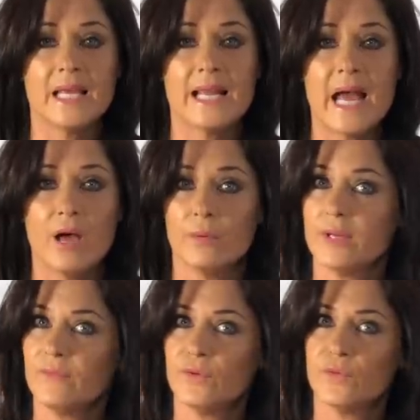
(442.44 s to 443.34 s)
Now,
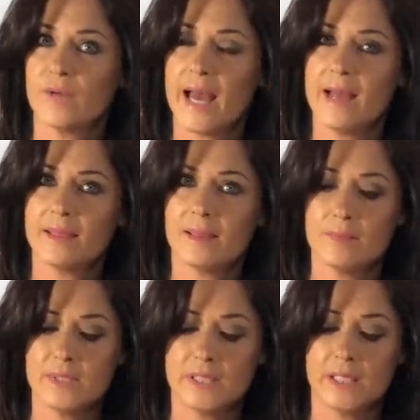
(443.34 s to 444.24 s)
if you've got the
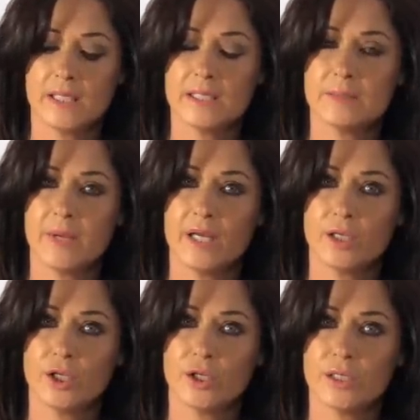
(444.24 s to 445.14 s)
Meticulous
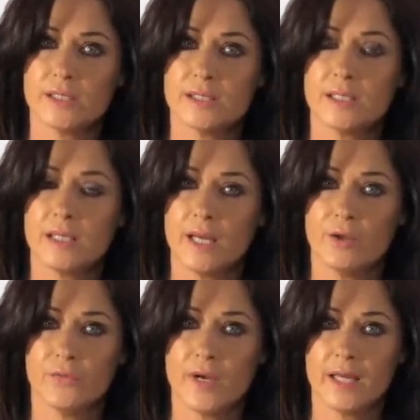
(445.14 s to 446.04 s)
Manicurist
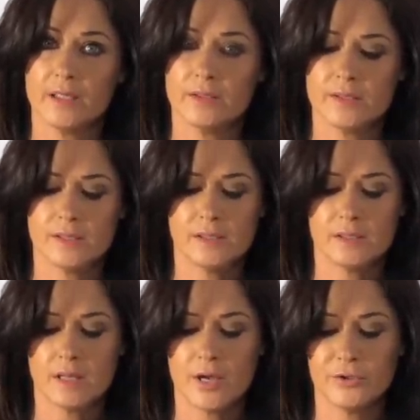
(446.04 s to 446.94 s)
nail files, this is
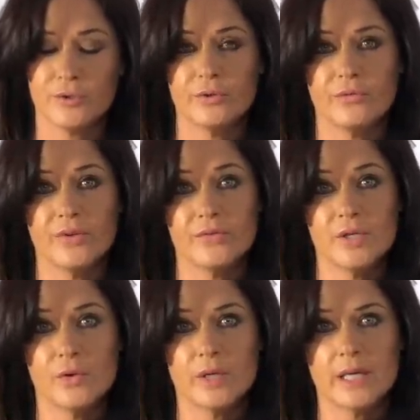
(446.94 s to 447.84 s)
the 150
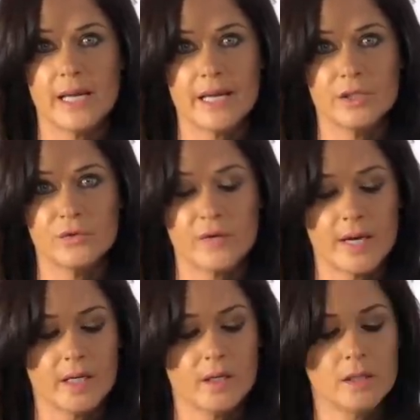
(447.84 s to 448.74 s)
grit edge
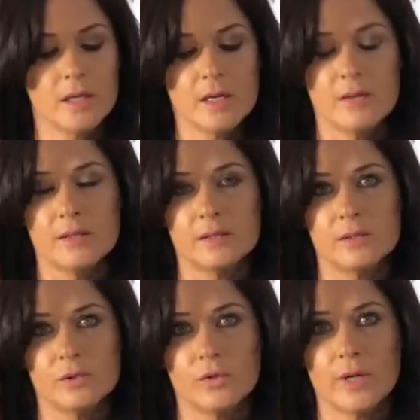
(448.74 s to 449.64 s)
file. This
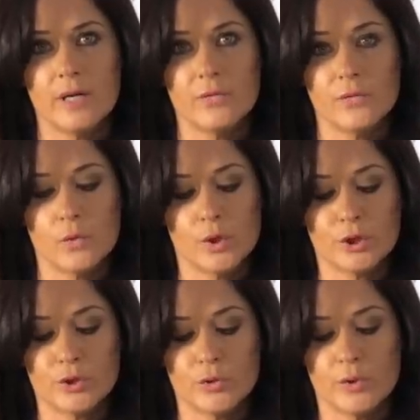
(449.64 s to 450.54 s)
is great for
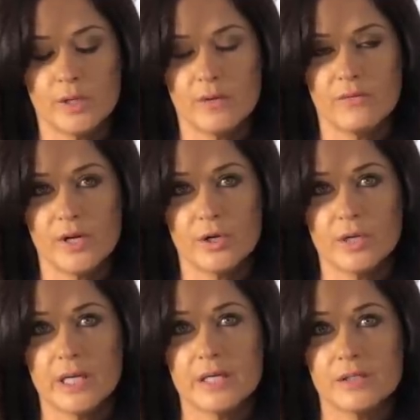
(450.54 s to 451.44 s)
shortening
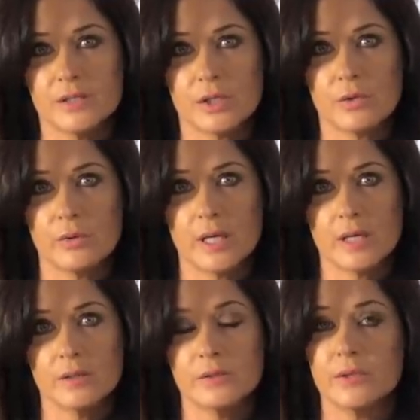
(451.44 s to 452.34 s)
fingernails,
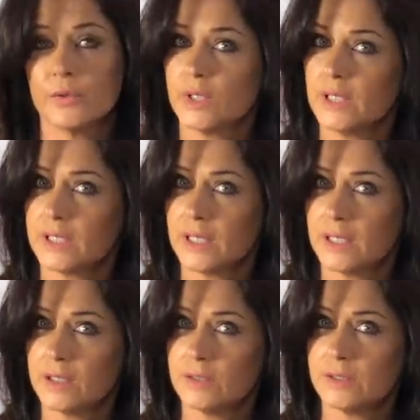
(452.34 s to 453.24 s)
toenails, acrylic
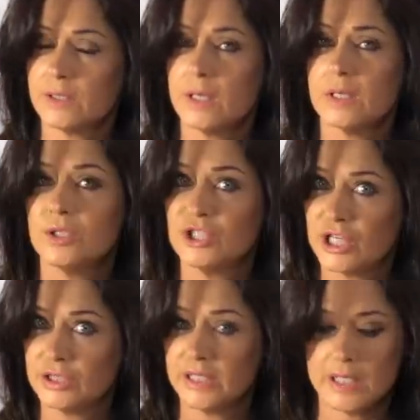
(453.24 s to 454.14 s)
nails,
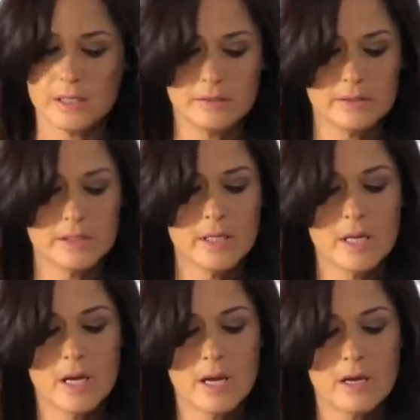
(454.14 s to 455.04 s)
gel nails.
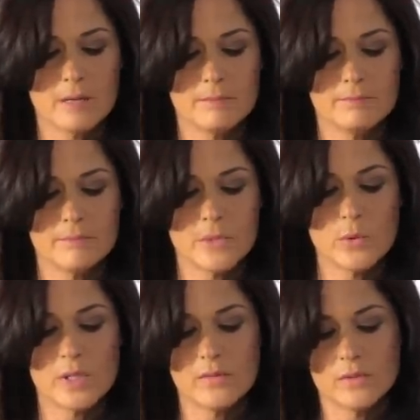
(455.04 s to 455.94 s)
You
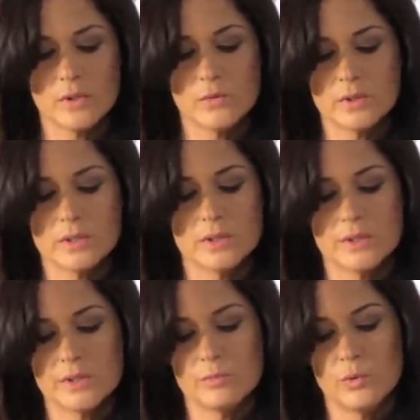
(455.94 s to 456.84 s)
can even use it to
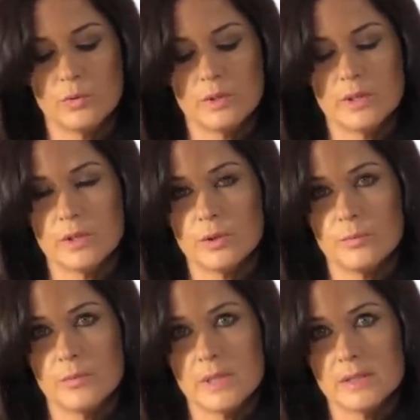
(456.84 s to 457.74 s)
smooth little
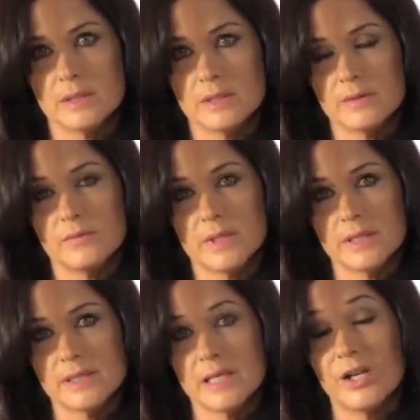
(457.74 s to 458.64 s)
pieces of
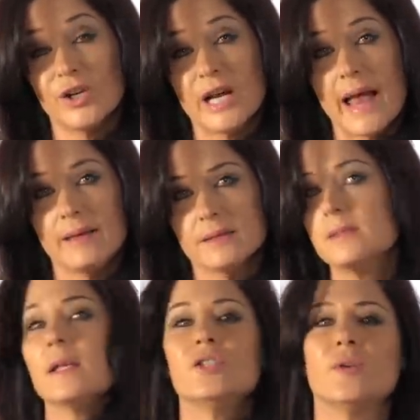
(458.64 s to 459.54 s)
dead skin or calluses
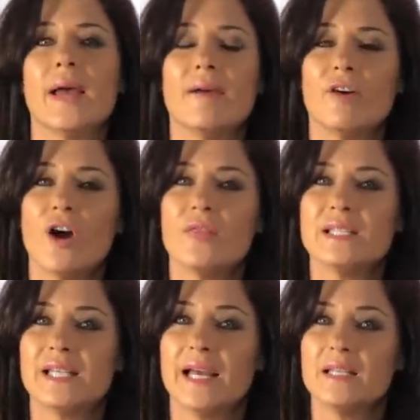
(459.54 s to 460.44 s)
that you have on the
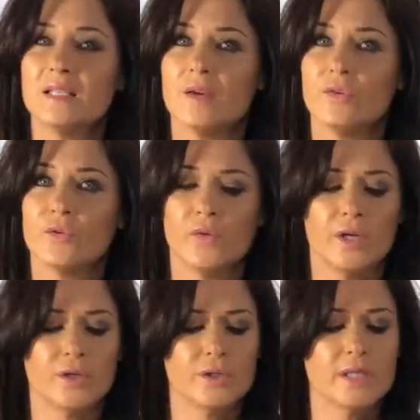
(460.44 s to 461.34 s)
sides of your
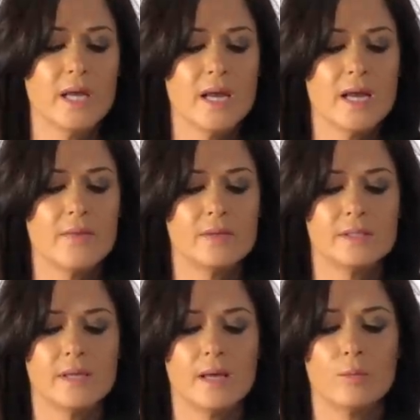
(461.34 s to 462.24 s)
fingers. And the
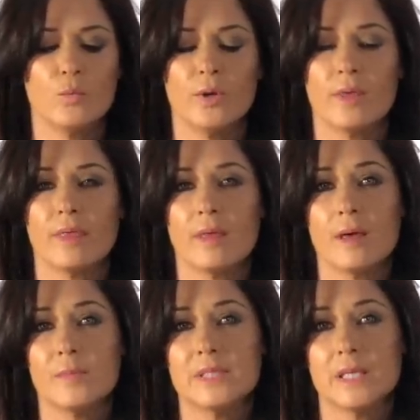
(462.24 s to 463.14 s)
same with the
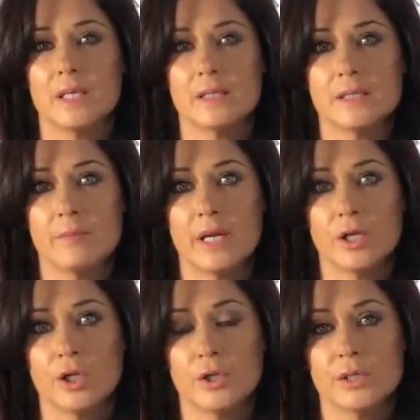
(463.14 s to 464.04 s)
Meticulous
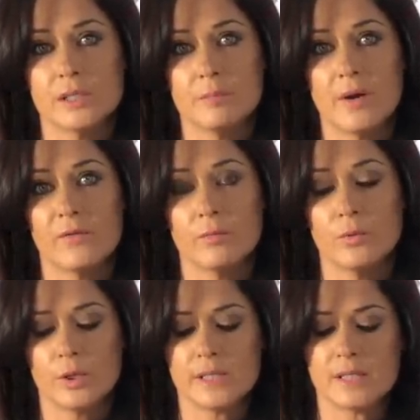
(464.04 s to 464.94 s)
Manicurist buffer
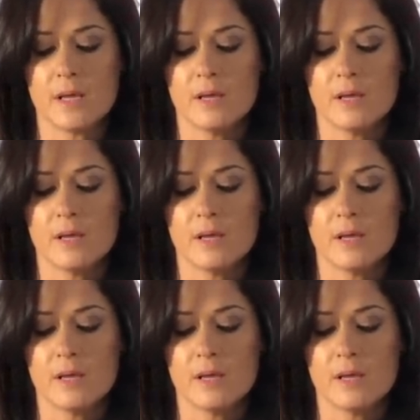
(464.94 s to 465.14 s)
boards.